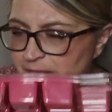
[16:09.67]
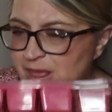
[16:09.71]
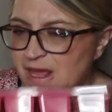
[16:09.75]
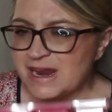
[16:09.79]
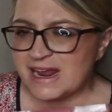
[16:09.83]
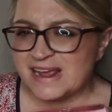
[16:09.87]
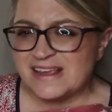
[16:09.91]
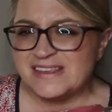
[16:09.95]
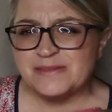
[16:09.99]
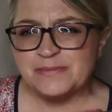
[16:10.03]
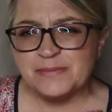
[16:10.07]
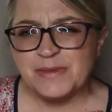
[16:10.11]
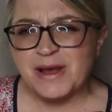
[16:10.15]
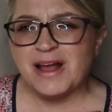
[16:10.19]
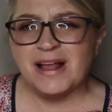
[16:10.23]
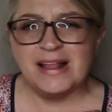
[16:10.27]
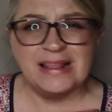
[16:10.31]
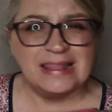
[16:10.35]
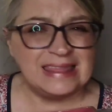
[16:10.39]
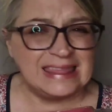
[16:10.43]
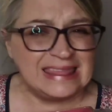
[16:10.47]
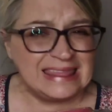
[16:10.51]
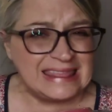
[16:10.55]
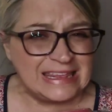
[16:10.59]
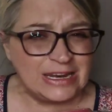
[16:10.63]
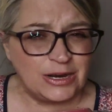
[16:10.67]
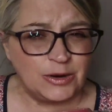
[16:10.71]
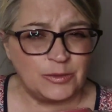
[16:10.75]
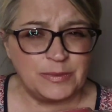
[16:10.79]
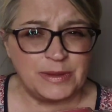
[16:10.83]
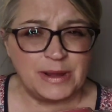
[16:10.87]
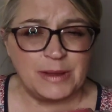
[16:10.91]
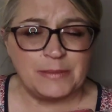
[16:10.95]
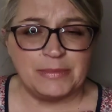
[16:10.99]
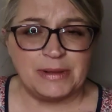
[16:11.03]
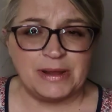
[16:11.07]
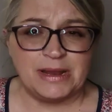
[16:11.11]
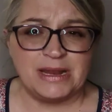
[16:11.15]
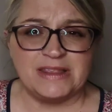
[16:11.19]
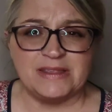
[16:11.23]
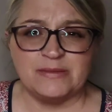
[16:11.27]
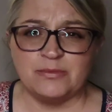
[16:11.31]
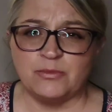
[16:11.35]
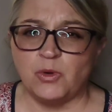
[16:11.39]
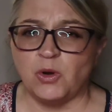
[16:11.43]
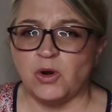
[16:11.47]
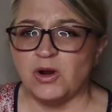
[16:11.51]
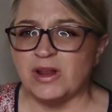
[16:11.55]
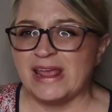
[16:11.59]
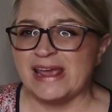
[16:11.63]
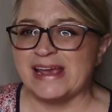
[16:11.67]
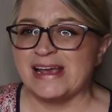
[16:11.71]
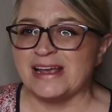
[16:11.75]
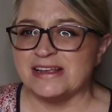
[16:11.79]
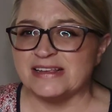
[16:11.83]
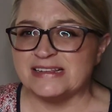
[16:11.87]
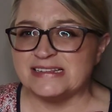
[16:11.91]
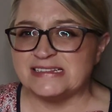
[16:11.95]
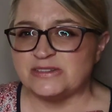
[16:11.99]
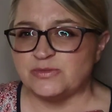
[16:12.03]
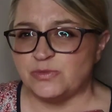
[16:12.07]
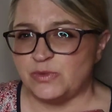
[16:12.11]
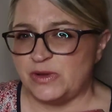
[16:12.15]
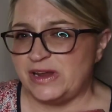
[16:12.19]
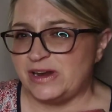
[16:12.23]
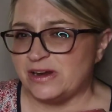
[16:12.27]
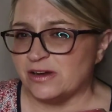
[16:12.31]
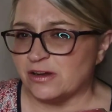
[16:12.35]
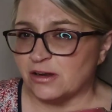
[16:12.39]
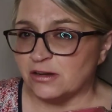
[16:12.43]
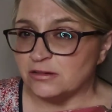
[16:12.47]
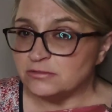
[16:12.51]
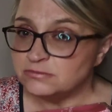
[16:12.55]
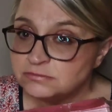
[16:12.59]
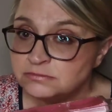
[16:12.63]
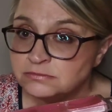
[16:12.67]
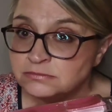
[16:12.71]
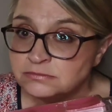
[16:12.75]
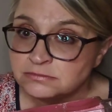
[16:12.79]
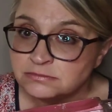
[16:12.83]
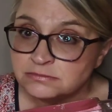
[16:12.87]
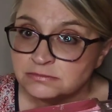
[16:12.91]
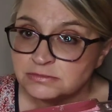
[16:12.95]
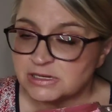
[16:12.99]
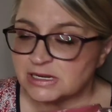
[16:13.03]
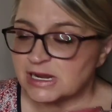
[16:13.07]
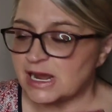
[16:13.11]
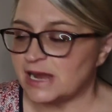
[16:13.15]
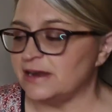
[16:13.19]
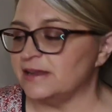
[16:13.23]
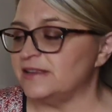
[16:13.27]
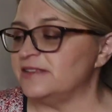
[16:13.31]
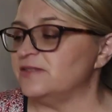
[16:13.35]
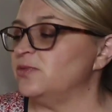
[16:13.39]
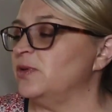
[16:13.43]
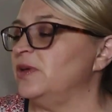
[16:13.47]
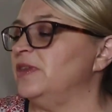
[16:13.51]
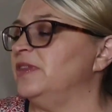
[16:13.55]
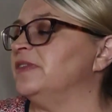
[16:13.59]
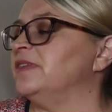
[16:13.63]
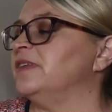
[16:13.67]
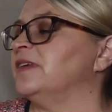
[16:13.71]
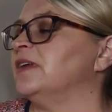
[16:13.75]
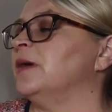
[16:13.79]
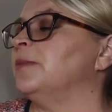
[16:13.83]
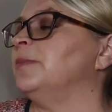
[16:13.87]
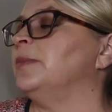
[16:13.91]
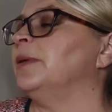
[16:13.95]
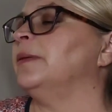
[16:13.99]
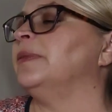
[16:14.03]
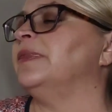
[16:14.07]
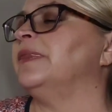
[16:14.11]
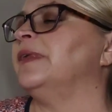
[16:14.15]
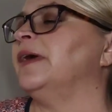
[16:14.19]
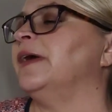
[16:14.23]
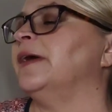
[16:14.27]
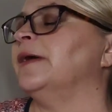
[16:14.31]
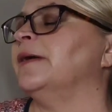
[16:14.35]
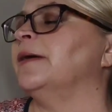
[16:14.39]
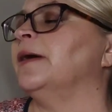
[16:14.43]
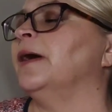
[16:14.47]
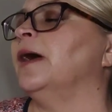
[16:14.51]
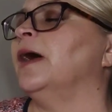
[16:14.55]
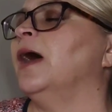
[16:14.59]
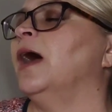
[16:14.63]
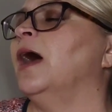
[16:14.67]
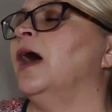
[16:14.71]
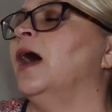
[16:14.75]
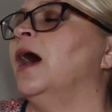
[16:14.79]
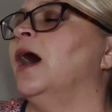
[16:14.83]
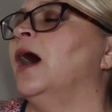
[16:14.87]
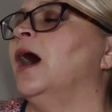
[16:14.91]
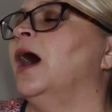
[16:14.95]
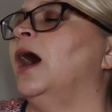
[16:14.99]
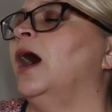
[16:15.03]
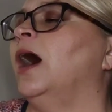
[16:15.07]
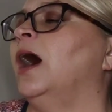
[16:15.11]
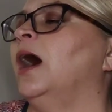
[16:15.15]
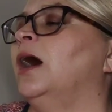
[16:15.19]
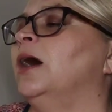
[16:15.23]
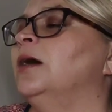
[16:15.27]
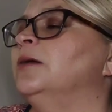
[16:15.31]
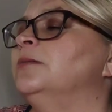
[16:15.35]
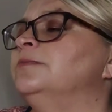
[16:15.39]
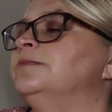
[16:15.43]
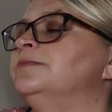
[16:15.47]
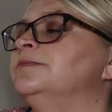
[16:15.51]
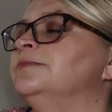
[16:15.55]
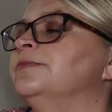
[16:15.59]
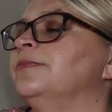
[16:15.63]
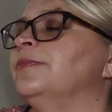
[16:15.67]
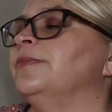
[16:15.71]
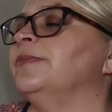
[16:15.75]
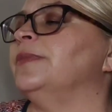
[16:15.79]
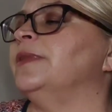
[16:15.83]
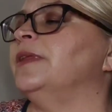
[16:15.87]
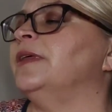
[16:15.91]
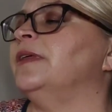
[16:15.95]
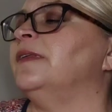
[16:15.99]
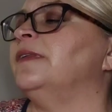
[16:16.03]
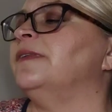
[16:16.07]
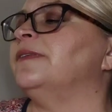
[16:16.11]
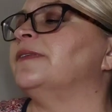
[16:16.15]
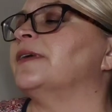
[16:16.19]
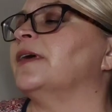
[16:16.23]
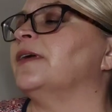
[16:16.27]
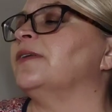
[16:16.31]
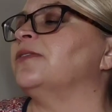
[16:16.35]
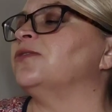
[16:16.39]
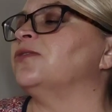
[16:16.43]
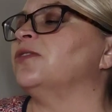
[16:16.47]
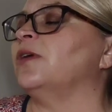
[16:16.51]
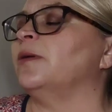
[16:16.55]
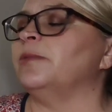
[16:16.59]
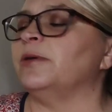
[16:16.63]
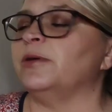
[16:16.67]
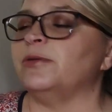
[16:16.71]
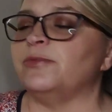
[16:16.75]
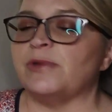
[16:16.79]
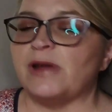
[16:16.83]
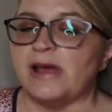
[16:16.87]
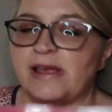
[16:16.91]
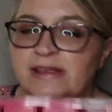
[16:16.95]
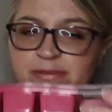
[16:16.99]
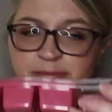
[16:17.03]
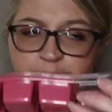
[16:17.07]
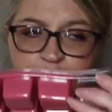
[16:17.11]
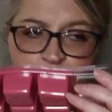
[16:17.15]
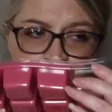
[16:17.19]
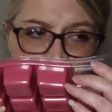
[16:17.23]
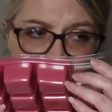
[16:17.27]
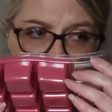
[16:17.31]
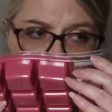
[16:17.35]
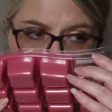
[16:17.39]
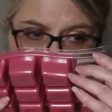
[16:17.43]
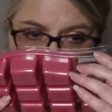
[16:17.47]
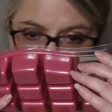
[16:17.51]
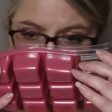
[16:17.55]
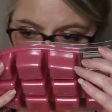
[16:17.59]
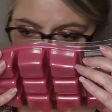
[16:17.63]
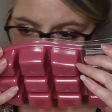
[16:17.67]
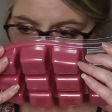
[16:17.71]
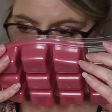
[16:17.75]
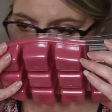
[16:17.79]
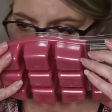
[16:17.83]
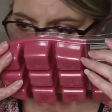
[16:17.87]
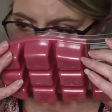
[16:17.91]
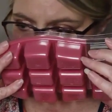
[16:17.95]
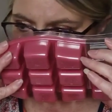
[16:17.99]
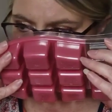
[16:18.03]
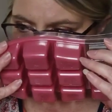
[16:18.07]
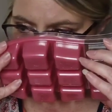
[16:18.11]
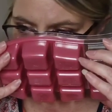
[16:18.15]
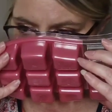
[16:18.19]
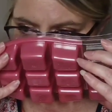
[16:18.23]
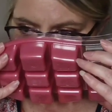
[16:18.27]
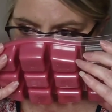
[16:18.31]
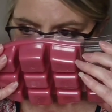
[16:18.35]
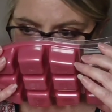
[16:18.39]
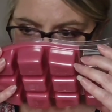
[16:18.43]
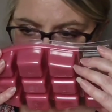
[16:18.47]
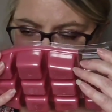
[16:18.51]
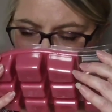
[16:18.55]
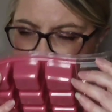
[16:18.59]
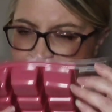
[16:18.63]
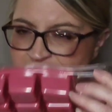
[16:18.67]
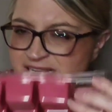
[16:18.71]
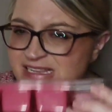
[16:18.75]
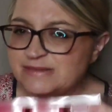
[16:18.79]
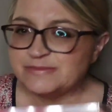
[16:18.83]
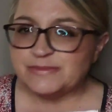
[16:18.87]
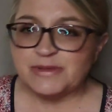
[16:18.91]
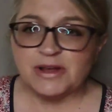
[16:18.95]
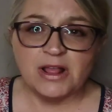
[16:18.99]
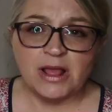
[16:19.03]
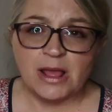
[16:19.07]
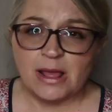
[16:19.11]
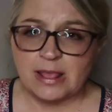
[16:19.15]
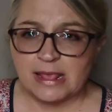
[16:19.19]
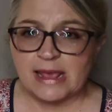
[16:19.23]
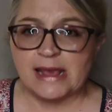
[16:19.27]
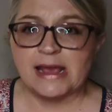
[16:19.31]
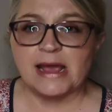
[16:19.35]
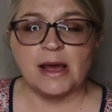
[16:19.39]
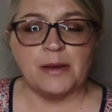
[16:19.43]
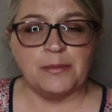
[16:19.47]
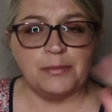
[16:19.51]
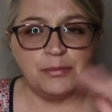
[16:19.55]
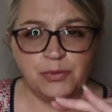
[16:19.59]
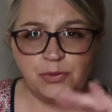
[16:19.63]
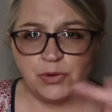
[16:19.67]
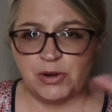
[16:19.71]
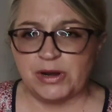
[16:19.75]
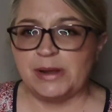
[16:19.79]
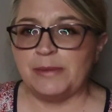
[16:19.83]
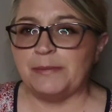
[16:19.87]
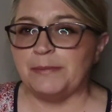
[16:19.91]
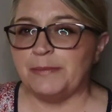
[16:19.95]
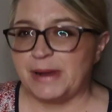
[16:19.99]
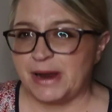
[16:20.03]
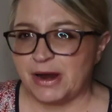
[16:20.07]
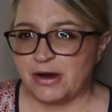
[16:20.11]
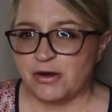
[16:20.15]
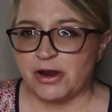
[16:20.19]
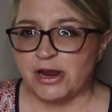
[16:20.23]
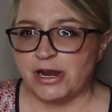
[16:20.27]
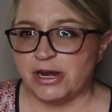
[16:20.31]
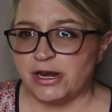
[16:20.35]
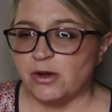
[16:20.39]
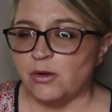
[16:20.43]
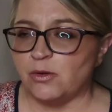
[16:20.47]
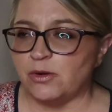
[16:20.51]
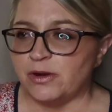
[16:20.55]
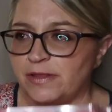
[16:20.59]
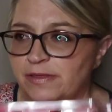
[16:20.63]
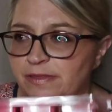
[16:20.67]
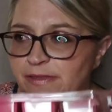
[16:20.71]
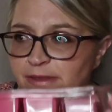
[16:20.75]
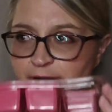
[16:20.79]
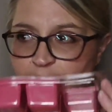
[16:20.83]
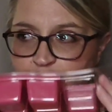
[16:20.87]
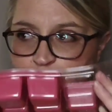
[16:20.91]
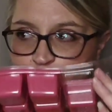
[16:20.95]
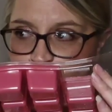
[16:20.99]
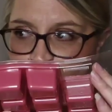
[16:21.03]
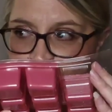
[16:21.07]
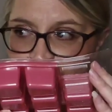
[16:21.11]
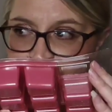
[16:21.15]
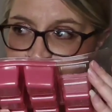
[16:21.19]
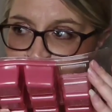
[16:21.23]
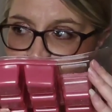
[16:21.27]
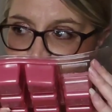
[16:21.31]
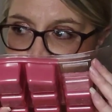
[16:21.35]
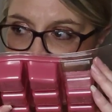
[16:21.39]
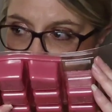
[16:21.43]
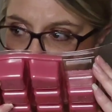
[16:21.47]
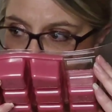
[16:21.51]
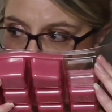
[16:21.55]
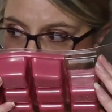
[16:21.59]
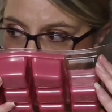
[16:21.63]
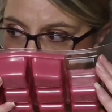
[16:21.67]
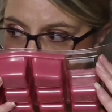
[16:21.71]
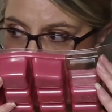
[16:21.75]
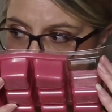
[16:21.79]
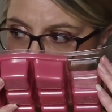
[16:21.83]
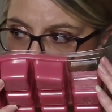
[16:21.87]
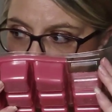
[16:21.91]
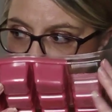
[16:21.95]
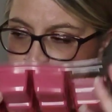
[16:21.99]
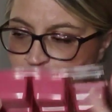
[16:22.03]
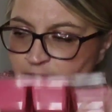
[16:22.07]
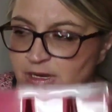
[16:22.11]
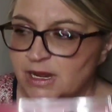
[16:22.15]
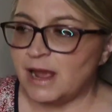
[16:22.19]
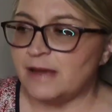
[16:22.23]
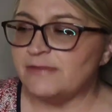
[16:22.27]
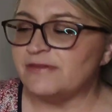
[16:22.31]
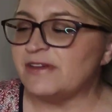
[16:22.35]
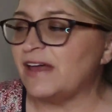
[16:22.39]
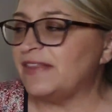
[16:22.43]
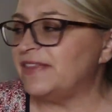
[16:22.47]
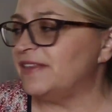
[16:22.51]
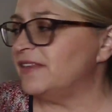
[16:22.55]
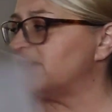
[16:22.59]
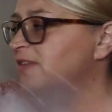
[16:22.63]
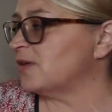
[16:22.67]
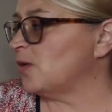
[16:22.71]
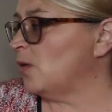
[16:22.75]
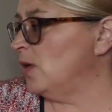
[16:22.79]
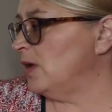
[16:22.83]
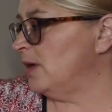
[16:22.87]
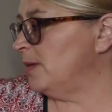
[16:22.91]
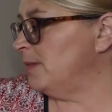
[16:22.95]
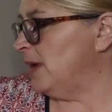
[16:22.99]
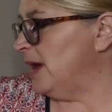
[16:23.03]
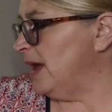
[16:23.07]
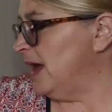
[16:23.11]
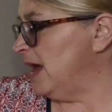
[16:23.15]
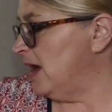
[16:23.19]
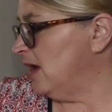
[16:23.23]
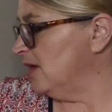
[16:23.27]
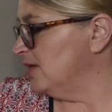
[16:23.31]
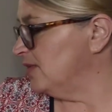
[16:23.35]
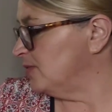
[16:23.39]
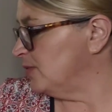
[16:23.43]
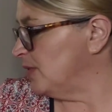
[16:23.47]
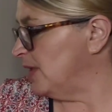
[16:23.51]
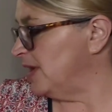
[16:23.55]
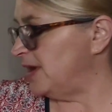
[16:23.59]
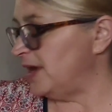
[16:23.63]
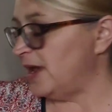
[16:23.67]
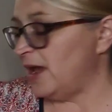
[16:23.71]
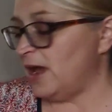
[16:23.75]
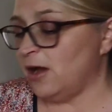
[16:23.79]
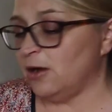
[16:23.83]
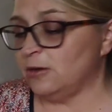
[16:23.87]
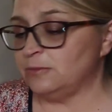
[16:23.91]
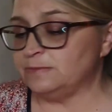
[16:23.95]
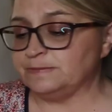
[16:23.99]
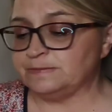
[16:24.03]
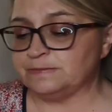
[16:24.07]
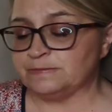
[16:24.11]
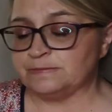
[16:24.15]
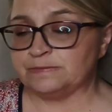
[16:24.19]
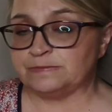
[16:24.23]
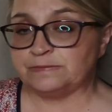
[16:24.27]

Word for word: And I smell a little bit, but it's more like a sweetener. It kind of sweetens it up, I think. Um, and it's got strawberry and raspberry. I smell like a pretty berry note in there with it. I've got this going in my house right now.